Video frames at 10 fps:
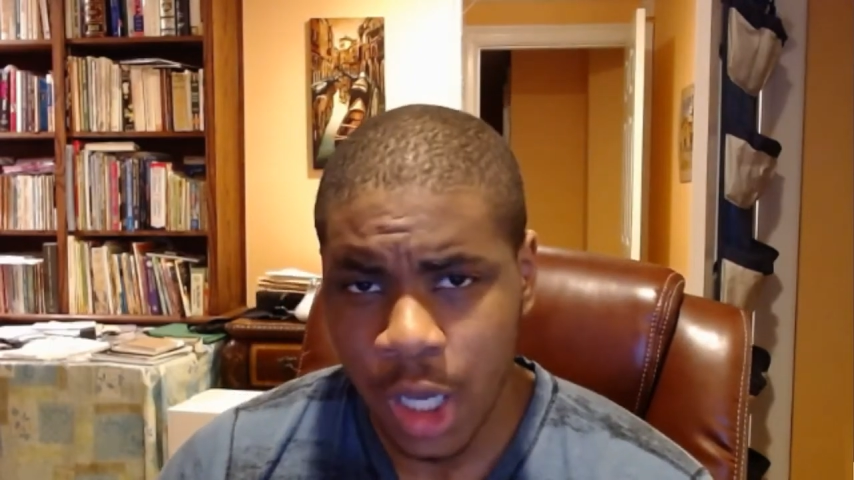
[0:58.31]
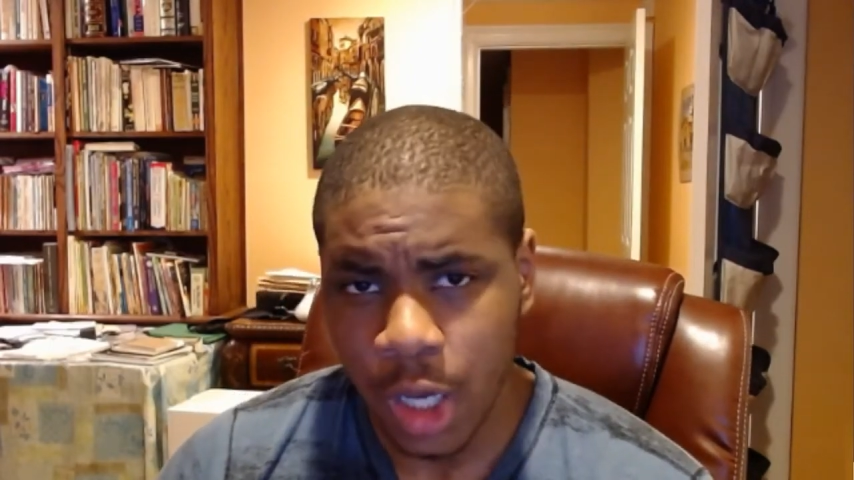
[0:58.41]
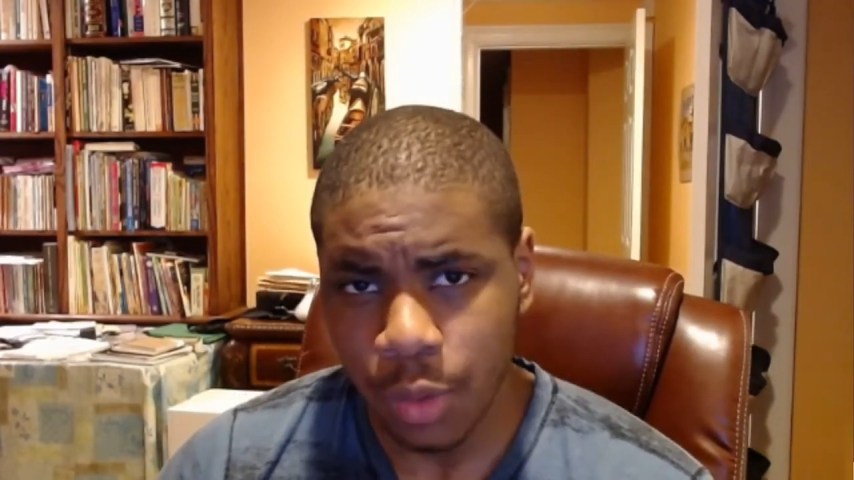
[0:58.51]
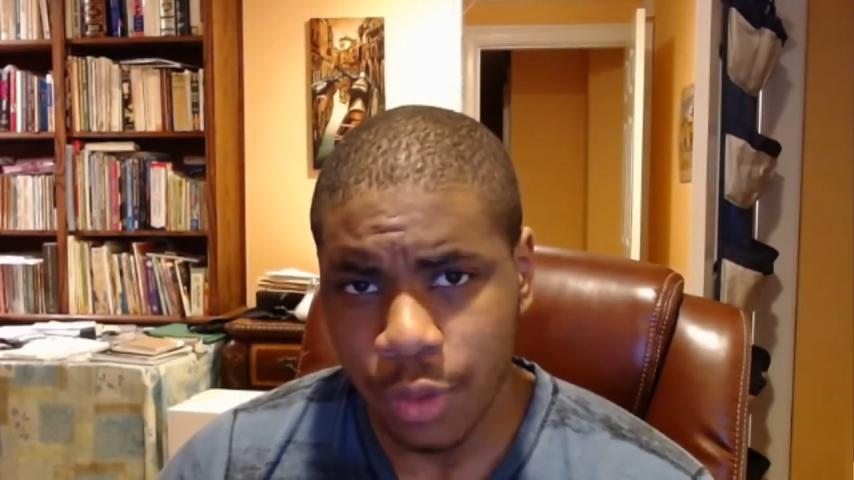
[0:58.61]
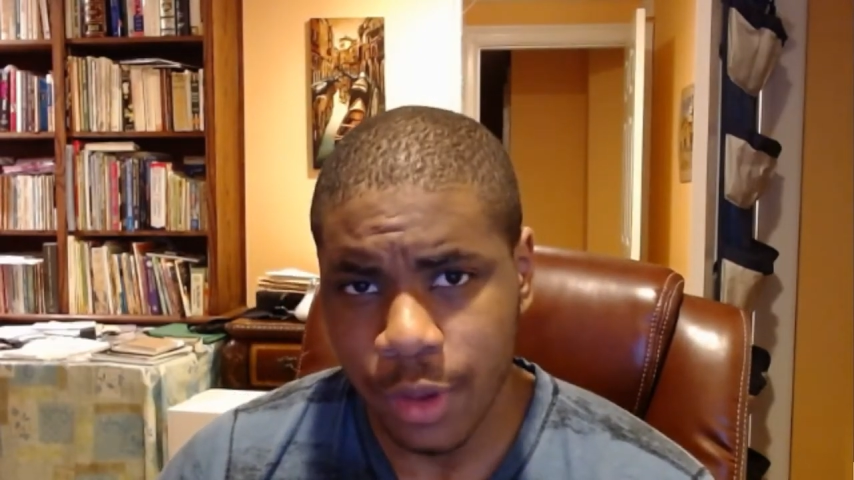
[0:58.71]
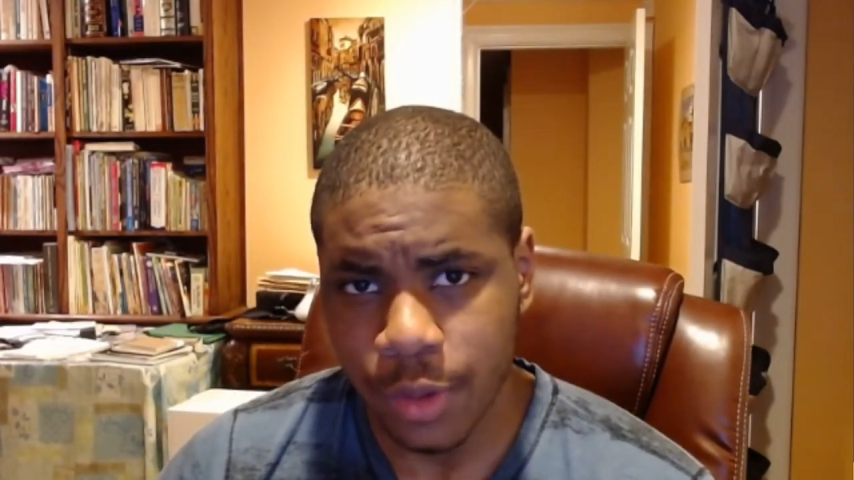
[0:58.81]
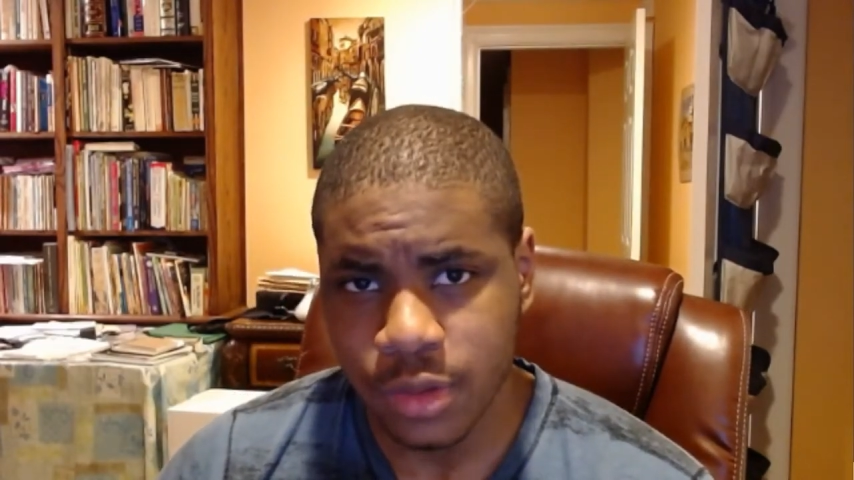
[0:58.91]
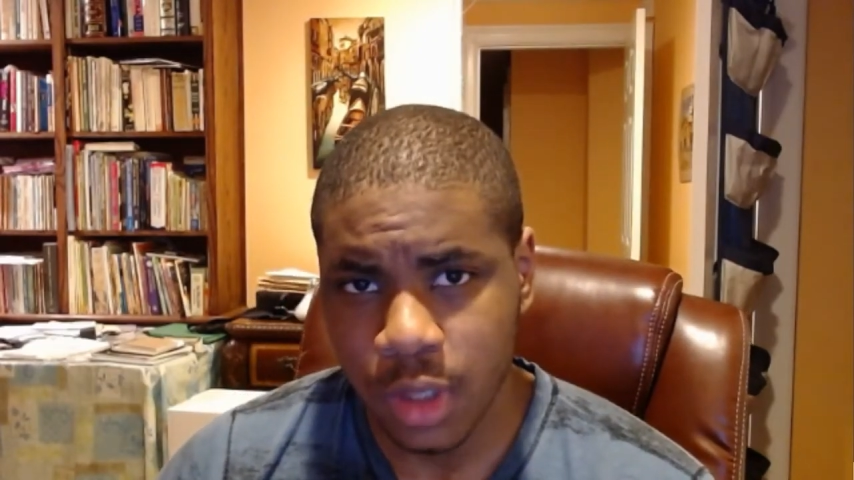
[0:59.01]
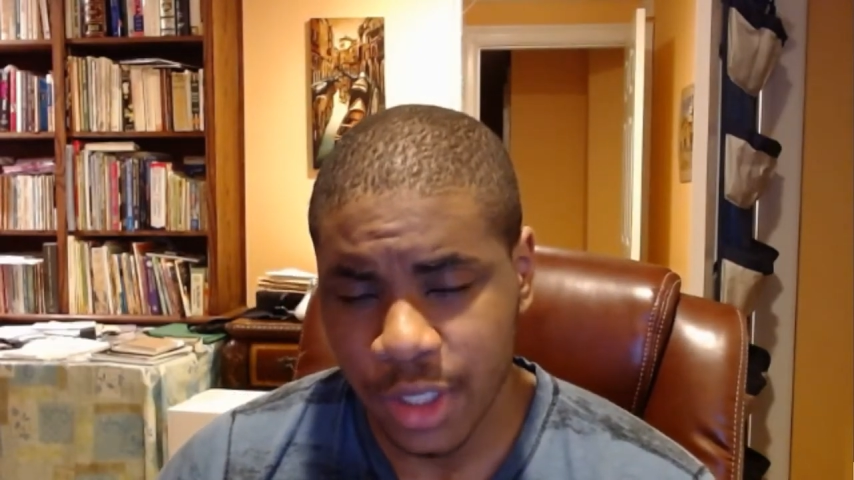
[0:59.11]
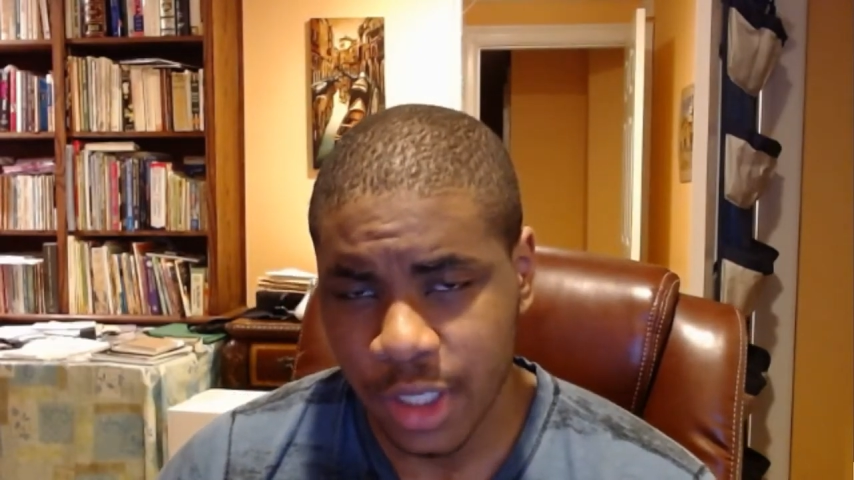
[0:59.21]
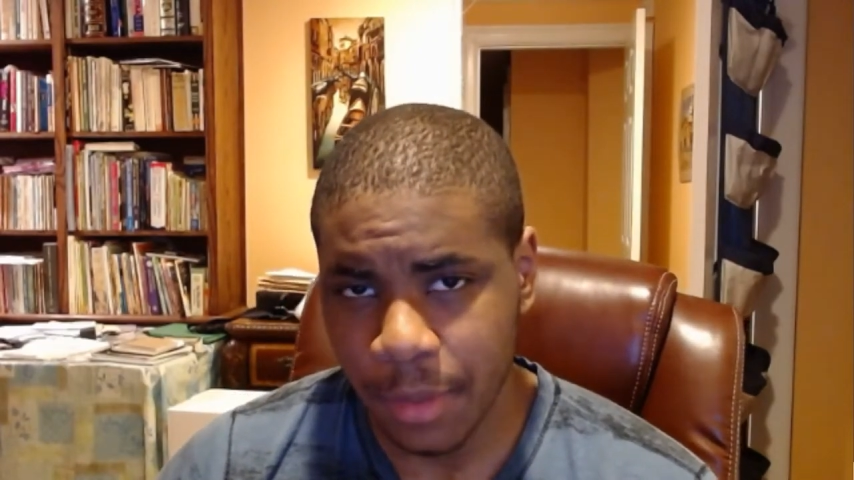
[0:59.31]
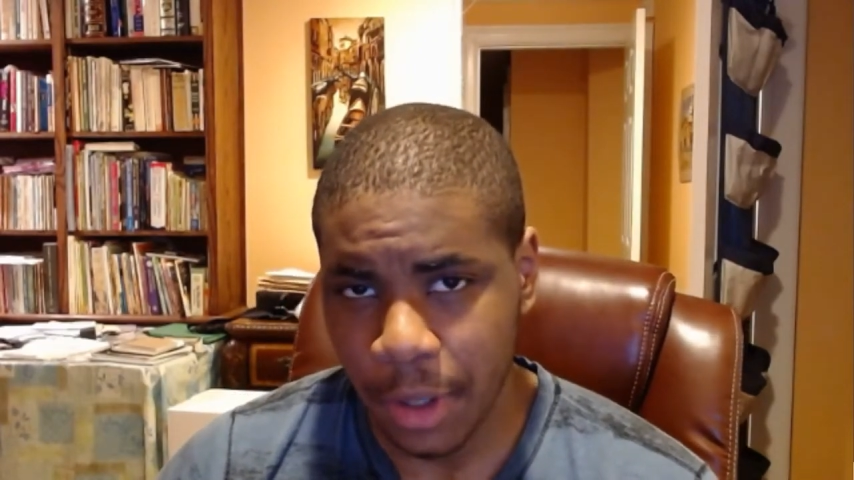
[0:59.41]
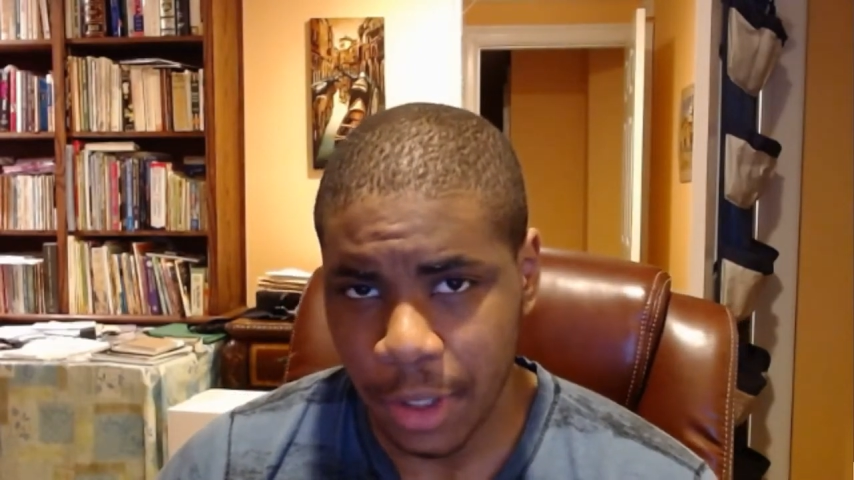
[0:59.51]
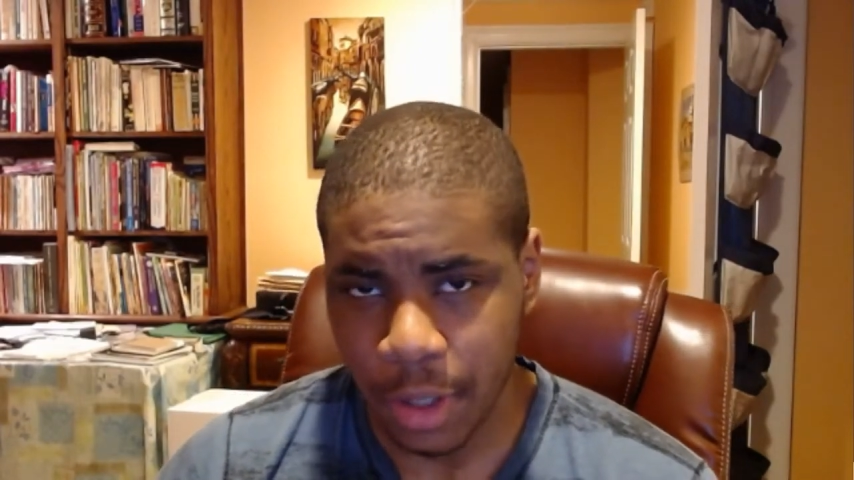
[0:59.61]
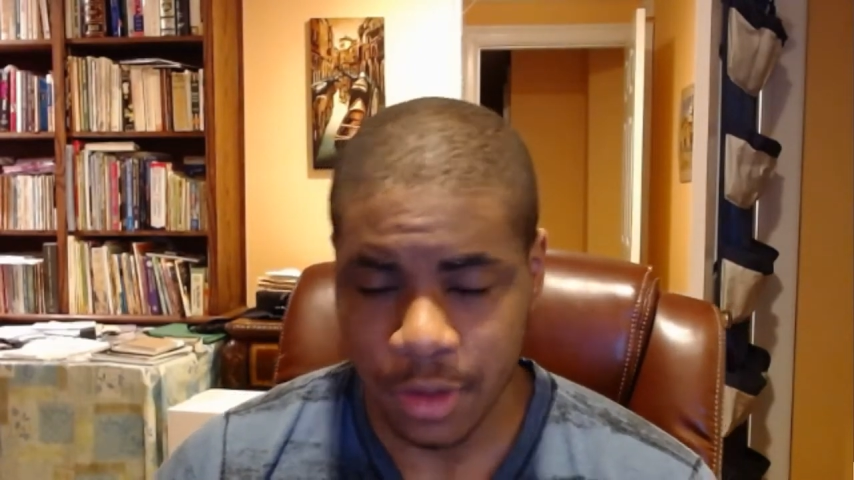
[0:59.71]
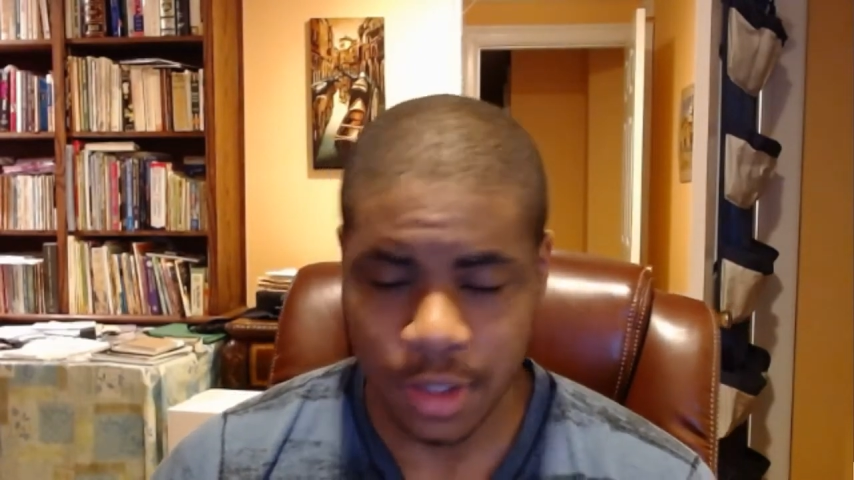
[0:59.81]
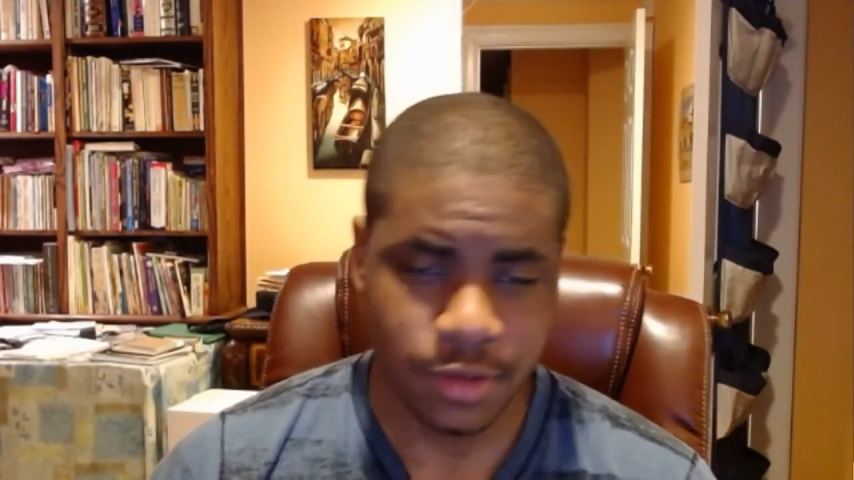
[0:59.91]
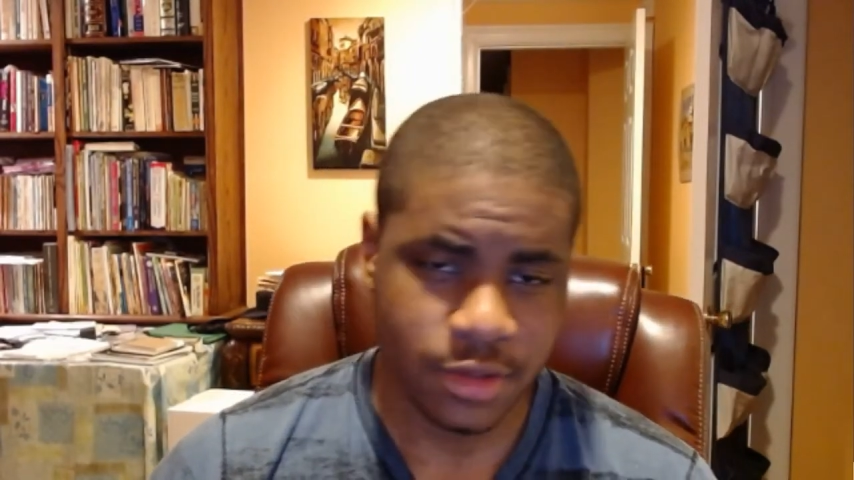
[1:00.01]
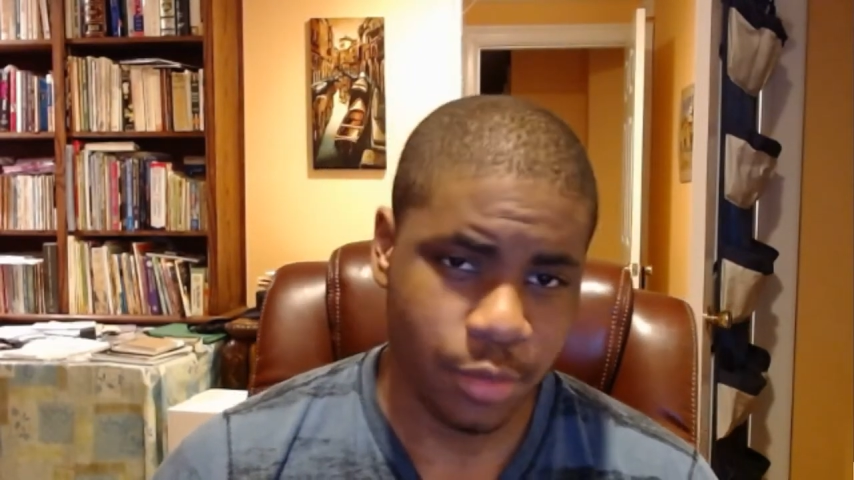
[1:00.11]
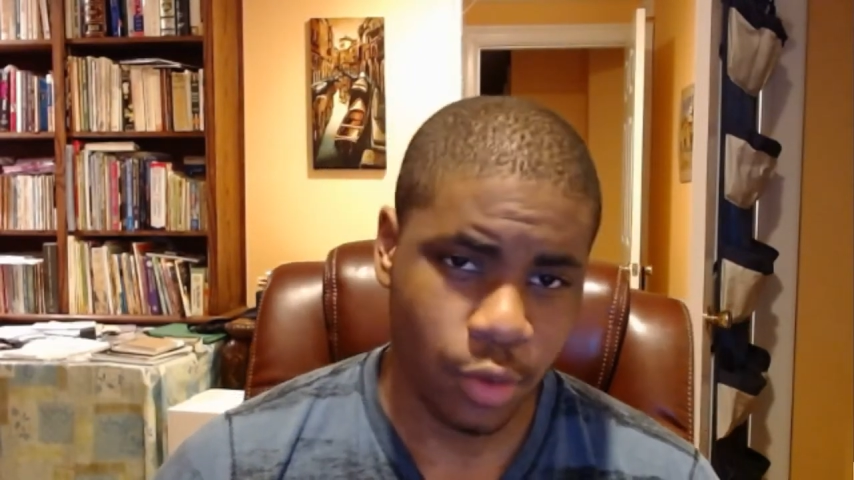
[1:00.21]
where they were talking about how they didn't
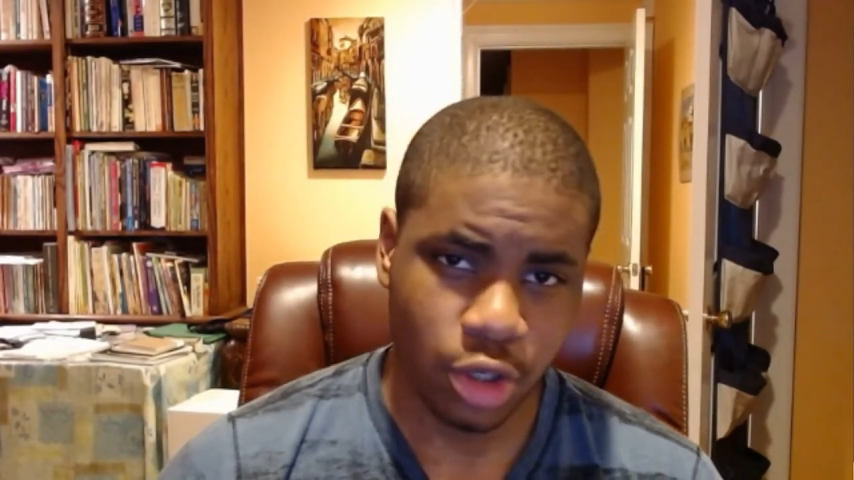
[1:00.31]
support